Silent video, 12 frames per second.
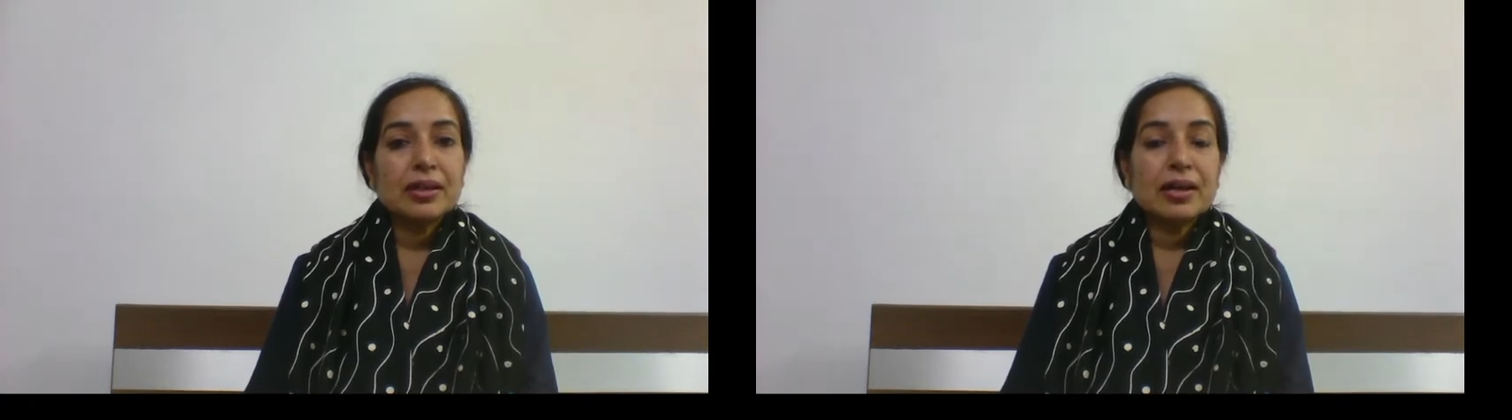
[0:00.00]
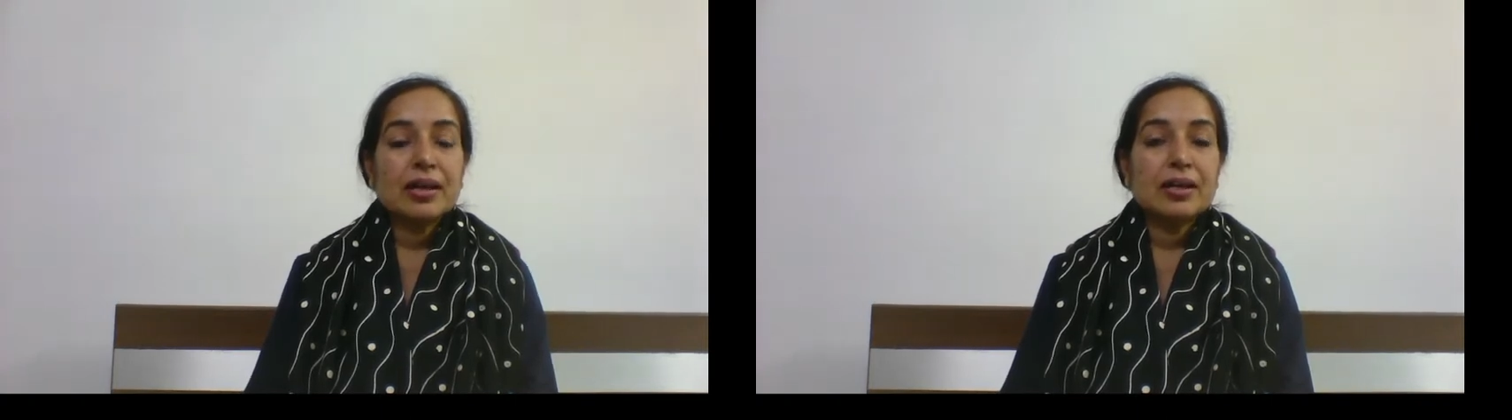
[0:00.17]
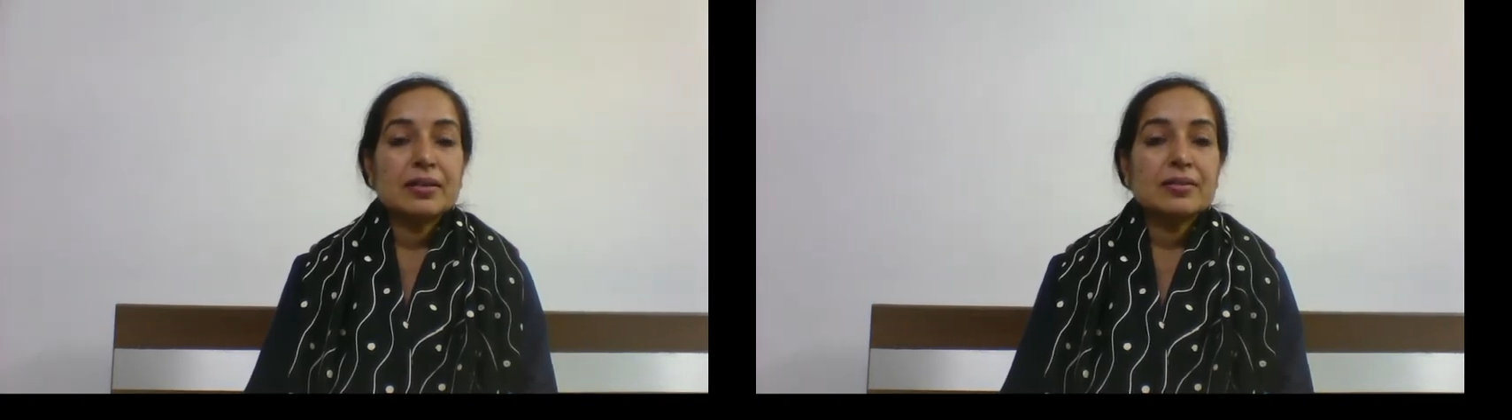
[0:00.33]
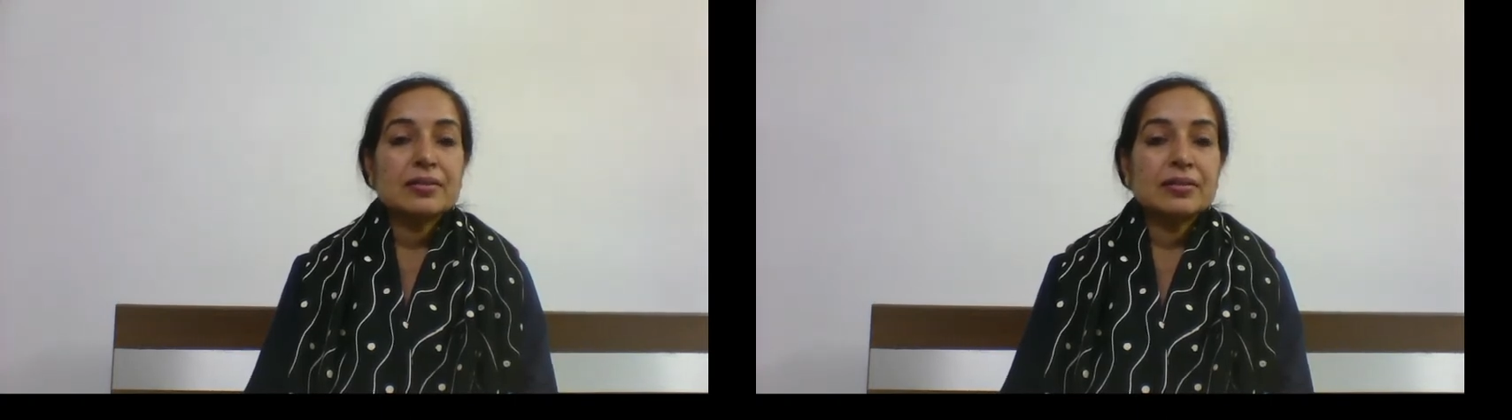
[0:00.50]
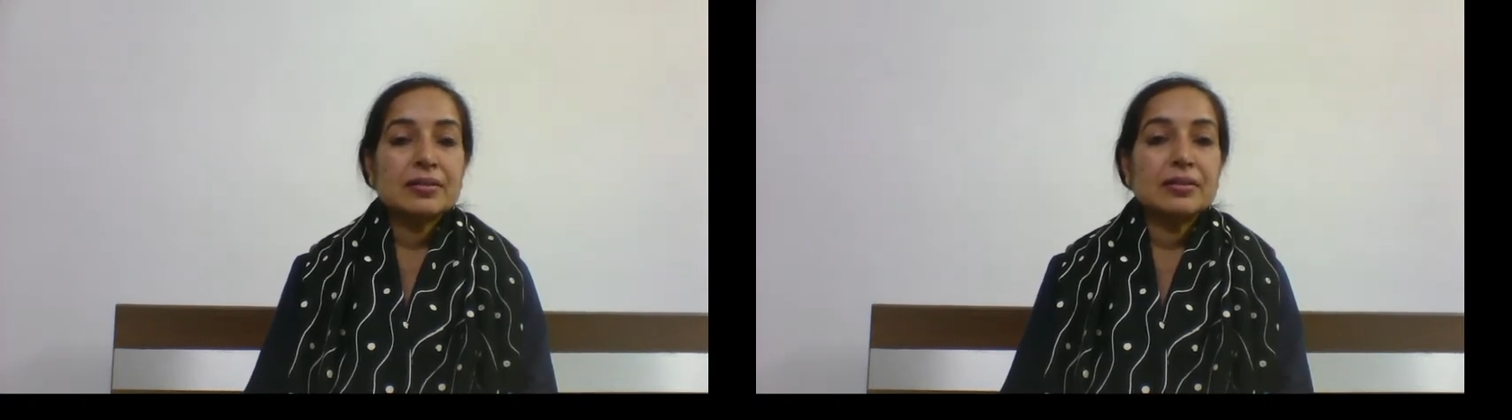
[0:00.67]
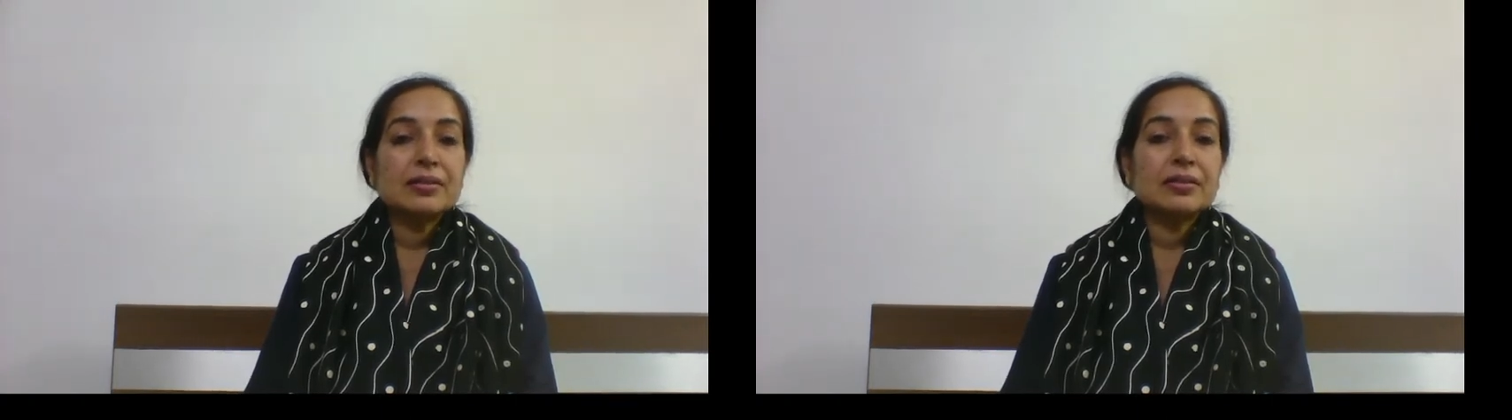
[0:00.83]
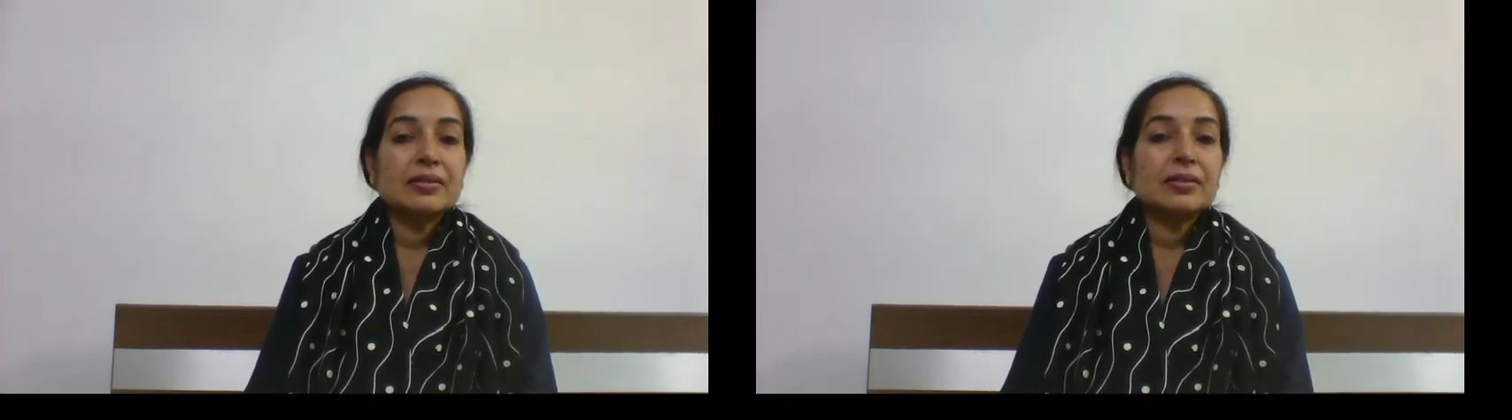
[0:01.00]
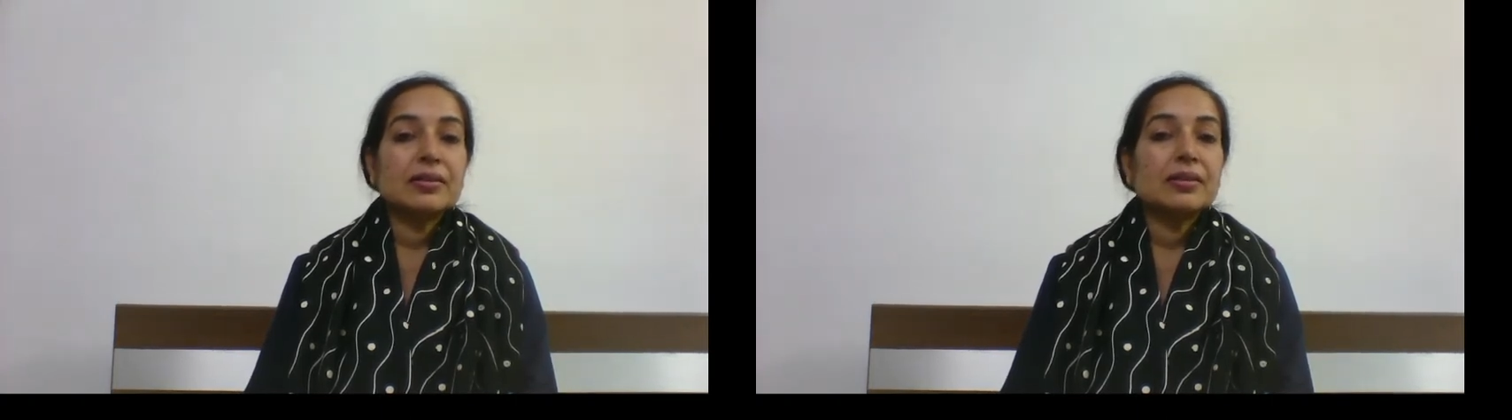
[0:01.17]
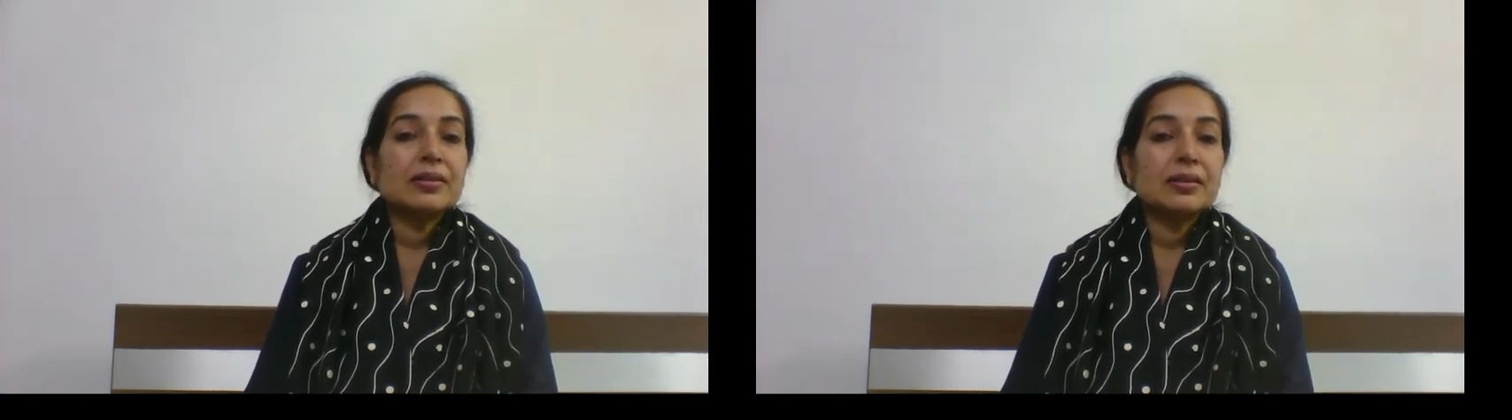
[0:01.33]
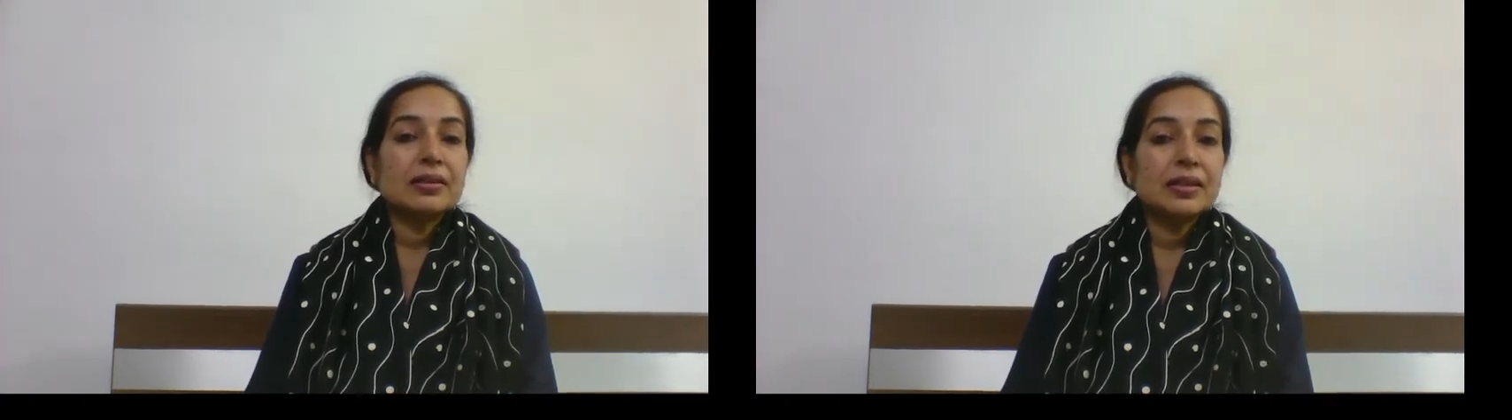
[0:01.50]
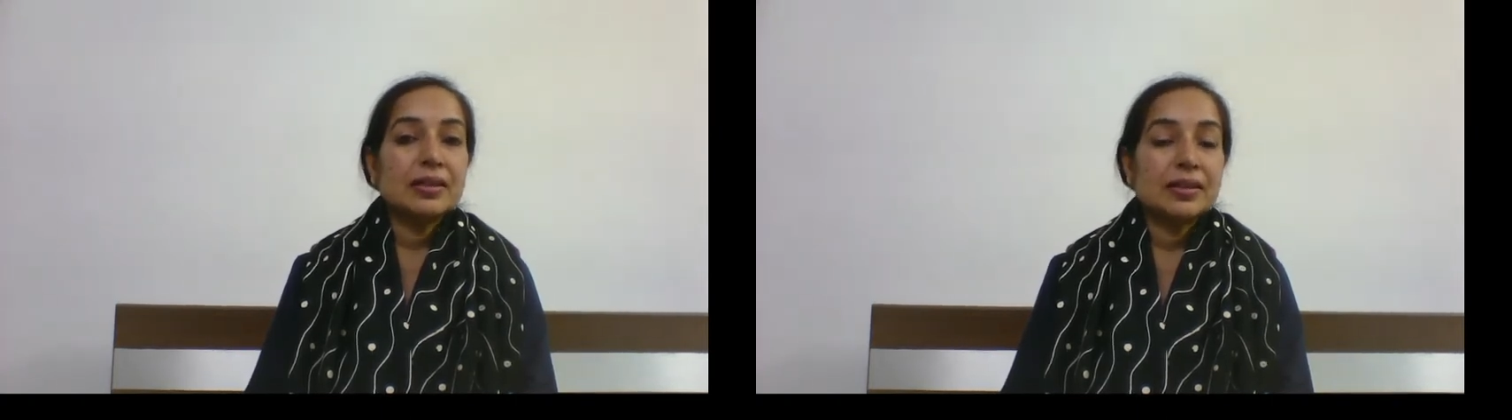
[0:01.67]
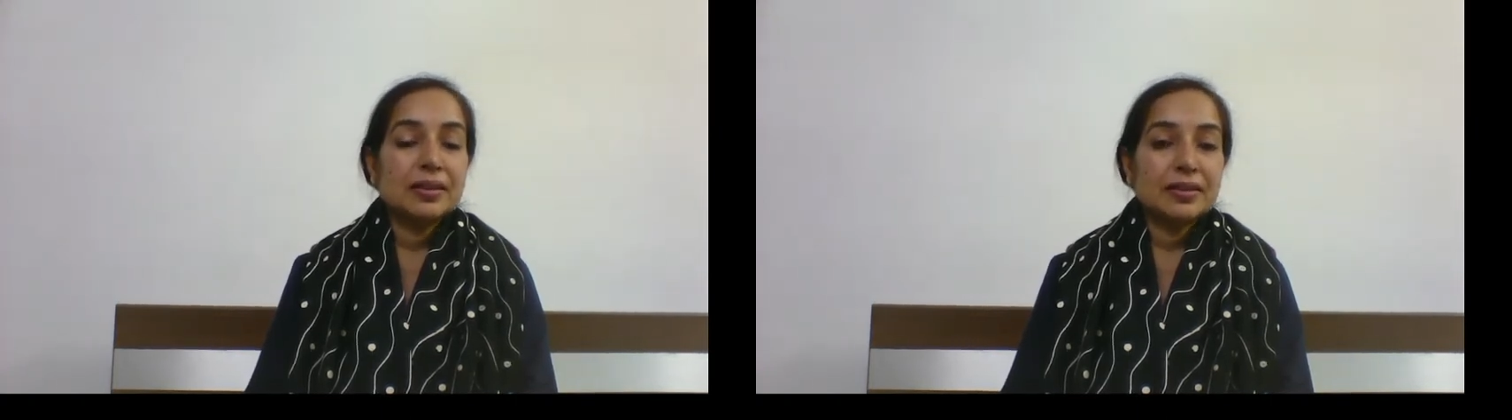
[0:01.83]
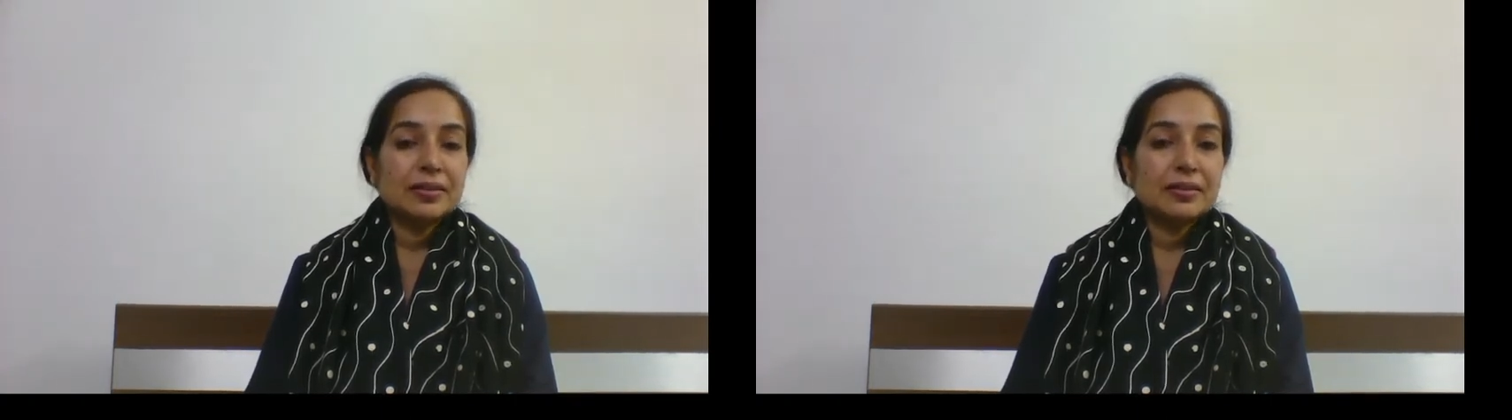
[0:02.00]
as the lily,